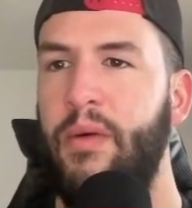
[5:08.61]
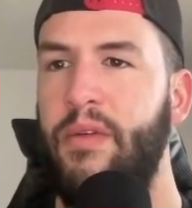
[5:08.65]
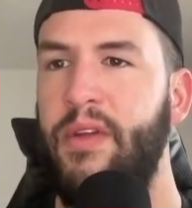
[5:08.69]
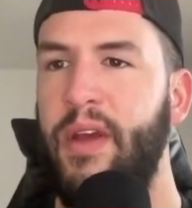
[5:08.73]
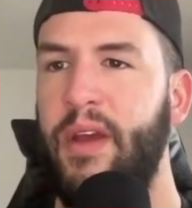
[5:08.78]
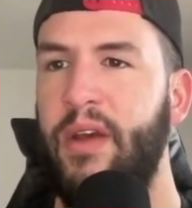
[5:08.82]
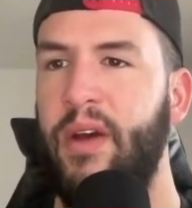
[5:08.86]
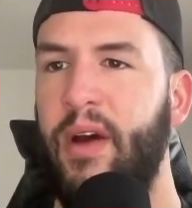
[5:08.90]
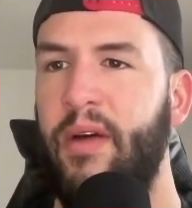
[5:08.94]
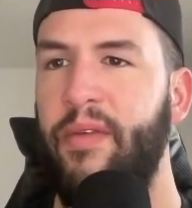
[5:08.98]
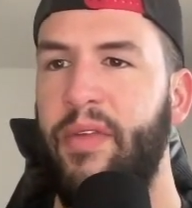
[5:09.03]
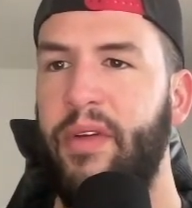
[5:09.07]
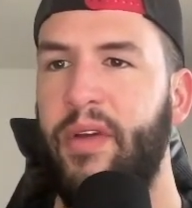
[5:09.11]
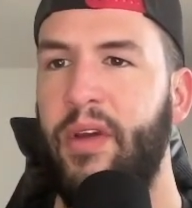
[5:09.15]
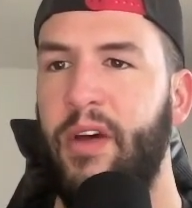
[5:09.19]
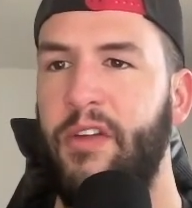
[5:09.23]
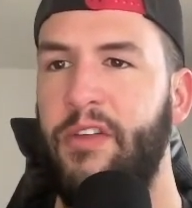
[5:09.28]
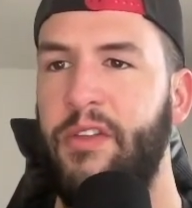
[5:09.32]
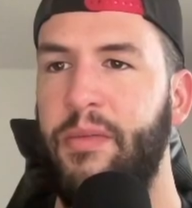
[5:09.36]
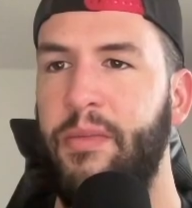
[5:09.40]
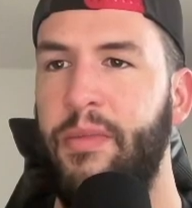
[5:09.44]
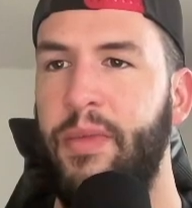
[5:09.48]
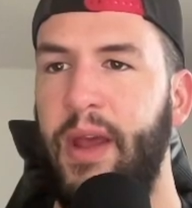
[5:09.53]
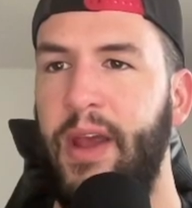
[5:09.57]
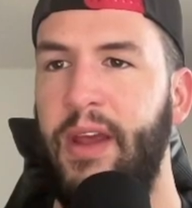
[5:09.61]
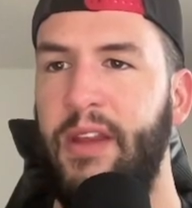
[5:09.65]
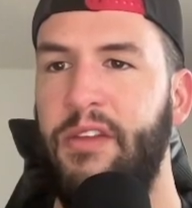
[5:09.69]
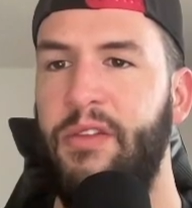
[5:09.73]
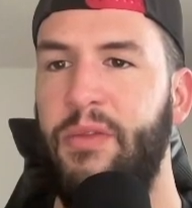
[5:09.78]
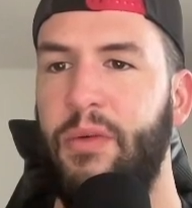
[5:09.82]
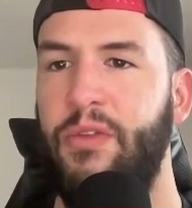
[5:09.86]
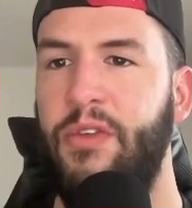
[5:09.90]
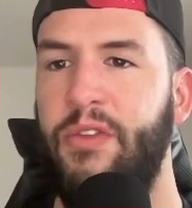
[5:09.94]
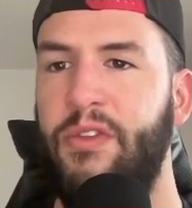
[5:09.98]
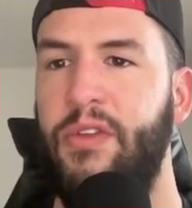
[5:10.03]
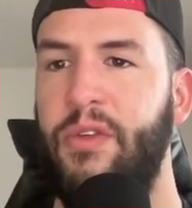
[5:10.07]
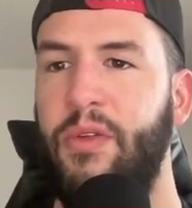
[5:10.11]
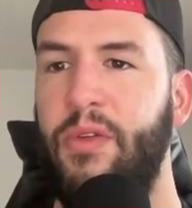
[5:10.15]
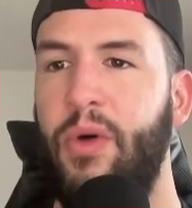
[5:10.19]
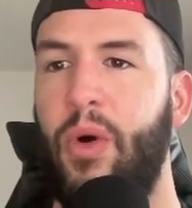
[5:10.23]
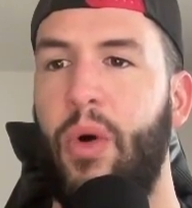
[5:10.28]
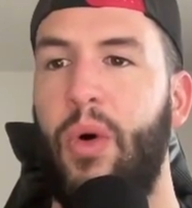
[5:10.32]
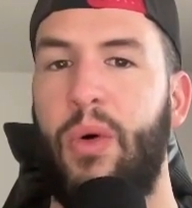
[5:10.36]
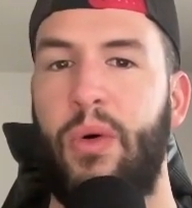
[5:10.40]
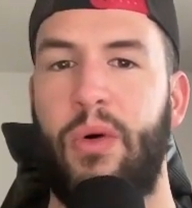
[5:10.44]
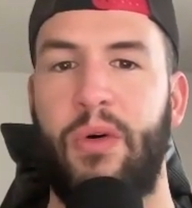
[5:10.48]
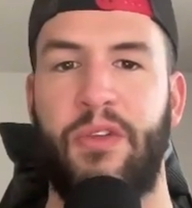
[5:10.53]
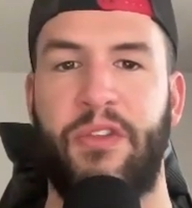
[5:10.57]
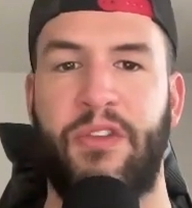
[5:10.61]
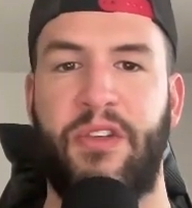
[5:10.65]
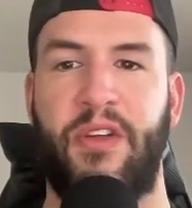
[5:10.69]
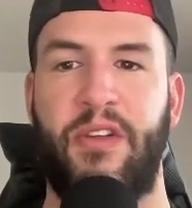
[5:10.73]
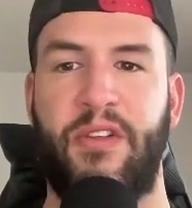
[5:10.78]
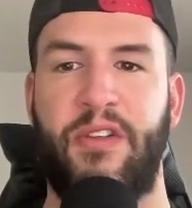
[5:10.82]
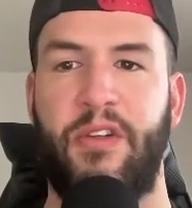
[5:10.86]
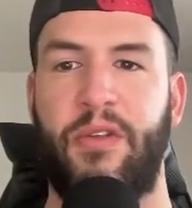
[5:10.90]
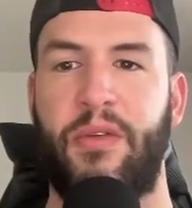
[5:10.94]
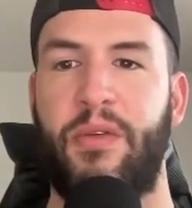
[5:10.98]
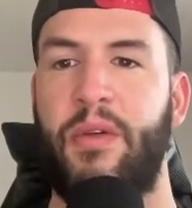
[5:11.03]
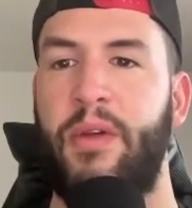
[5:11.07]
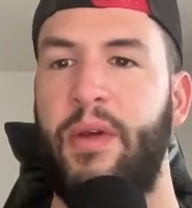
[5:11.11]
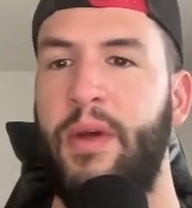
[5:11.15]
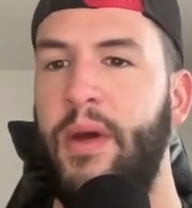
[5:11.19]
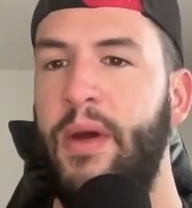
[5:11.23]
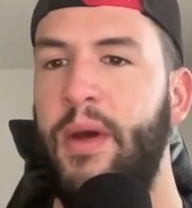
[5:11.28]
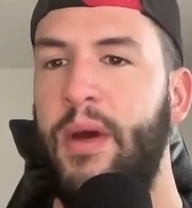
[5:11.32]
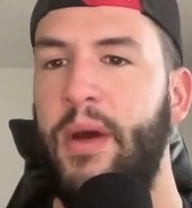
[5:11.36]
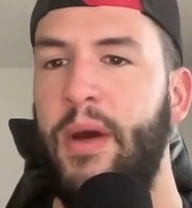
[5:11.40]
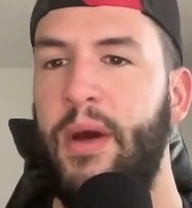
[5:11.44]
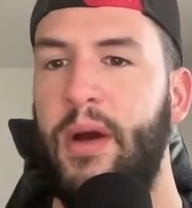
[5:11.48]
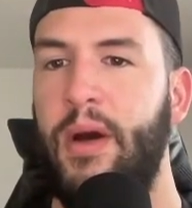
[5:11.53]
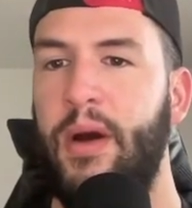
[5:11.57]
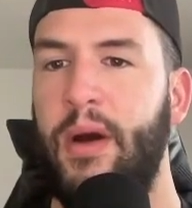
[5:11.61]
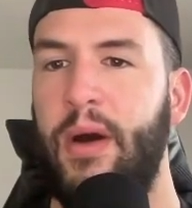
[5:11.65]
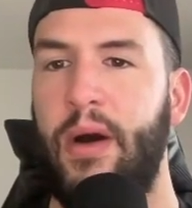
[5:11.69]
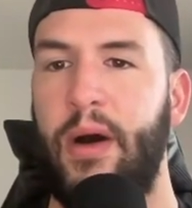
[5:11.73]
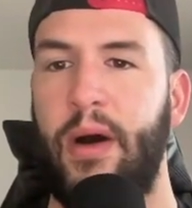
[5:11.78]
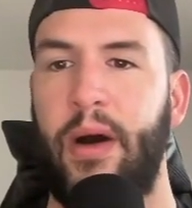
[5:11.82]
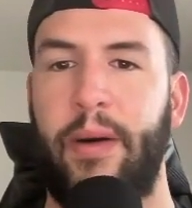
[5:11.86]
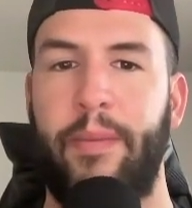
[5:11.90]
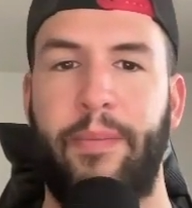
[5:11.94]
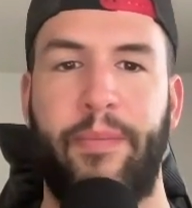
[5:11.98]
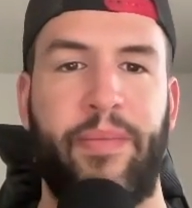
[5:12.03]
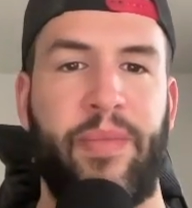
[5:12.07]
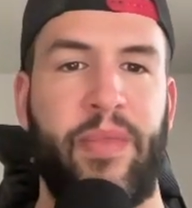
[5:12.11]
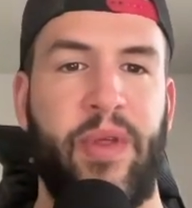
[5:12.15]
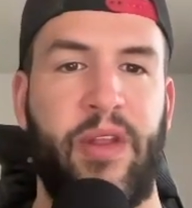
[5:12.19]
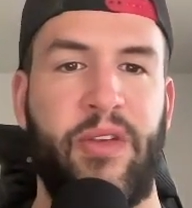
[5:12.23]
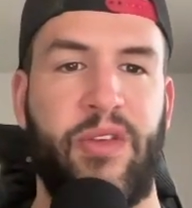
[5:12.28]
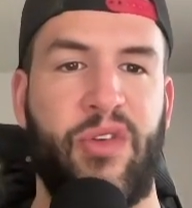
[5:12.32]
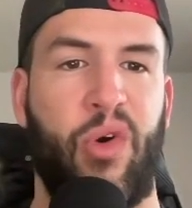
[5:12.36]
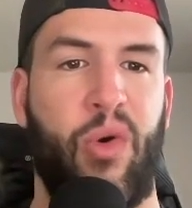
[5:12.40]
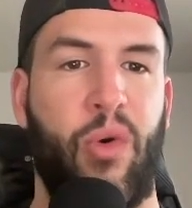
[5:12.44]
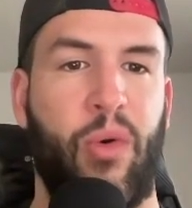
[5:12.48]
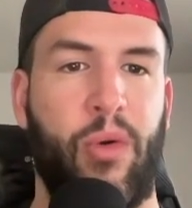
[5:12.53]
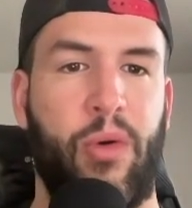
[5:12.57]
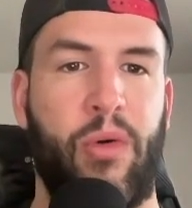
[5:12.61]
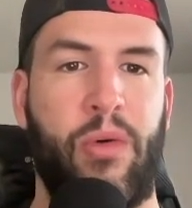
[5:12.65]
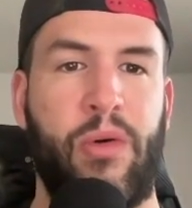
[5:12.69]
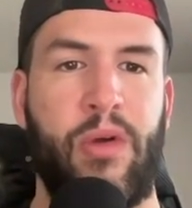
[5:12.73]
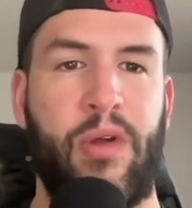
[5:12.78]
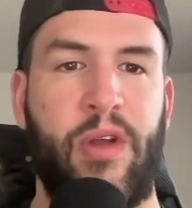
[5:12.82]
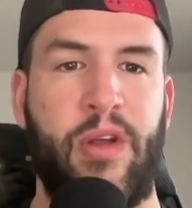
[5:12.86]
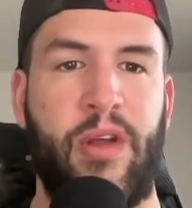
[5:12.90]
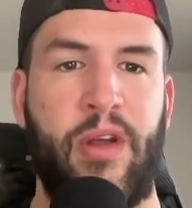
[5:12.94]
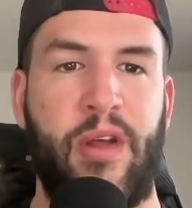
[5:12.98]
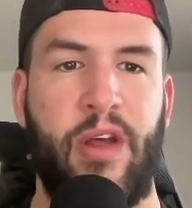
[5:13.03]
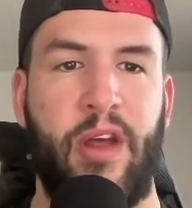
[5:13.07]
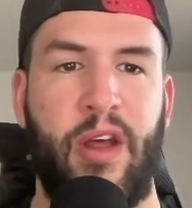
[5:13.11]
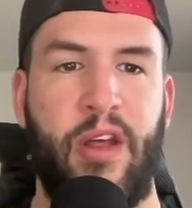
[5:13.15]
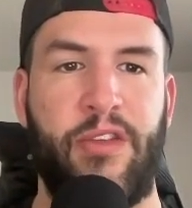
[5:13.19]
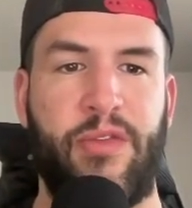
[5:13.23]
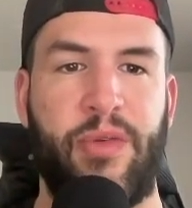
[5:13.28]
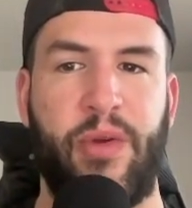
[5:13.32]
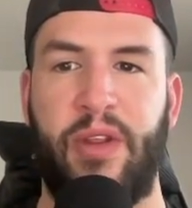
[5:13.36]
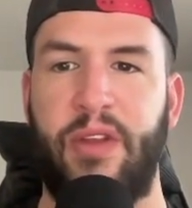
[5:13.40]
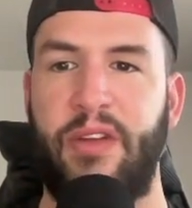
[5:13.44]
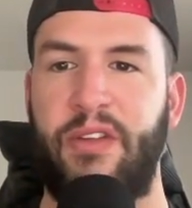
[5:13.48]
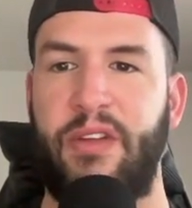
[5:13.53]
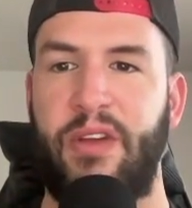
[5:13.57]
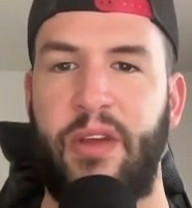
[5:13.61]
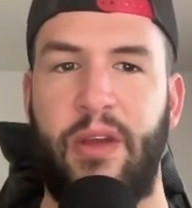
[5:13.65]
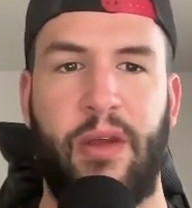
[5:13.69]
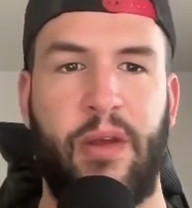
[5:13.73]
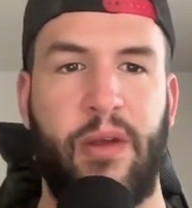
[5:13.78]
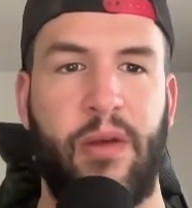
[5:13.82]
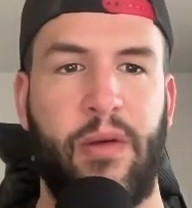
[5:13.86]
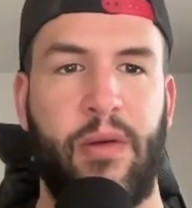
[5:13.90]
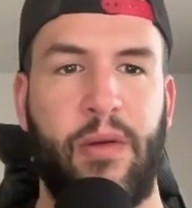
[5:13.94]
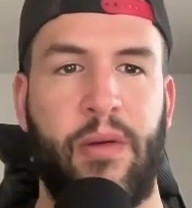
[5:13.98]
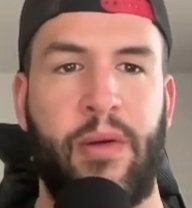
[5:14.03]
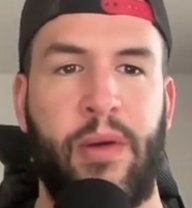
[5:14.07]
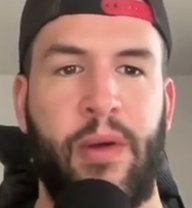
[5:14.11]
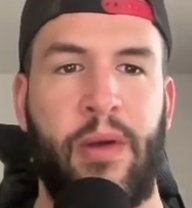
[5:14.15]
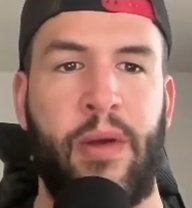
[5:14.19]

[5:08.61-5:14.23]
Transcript: take off the custom dates, we'll just do the whole season um, in total. As we can see here,